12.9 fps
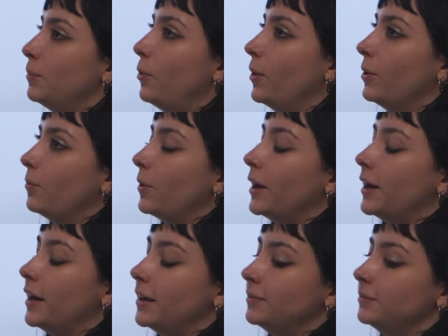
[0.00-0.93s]
point
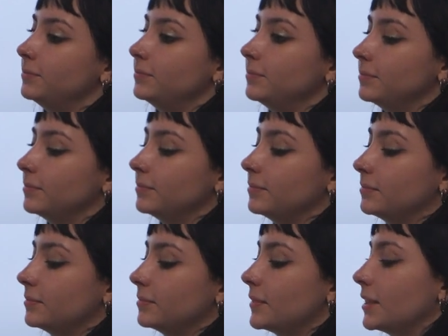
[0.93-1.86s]
where
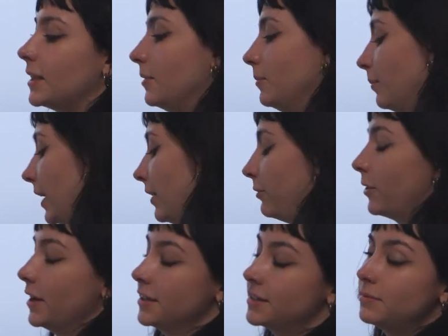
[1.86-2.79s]
my
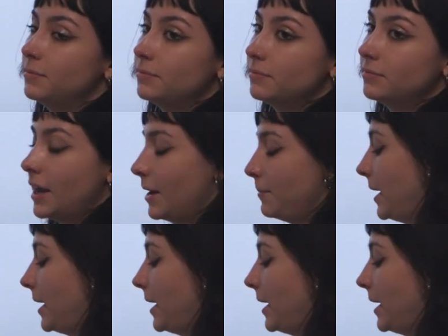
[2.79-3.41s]
friend had